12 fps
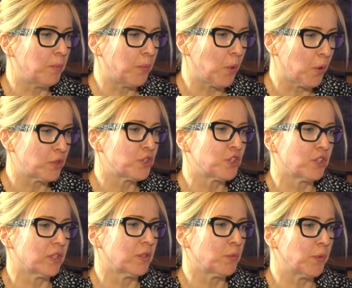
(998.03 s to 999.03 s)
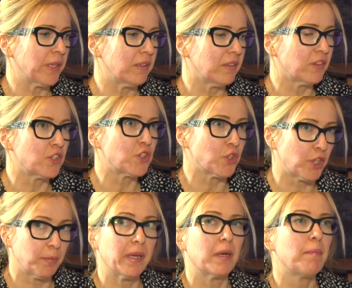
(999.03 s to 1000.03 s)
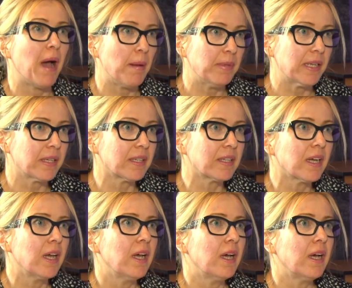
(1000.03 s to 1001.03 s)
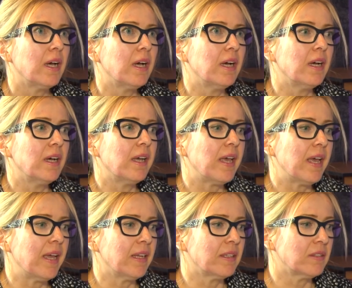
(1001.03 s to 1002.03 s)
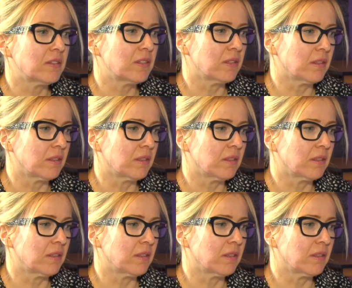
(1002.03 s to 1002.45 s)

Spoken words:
portion within the Serbian public and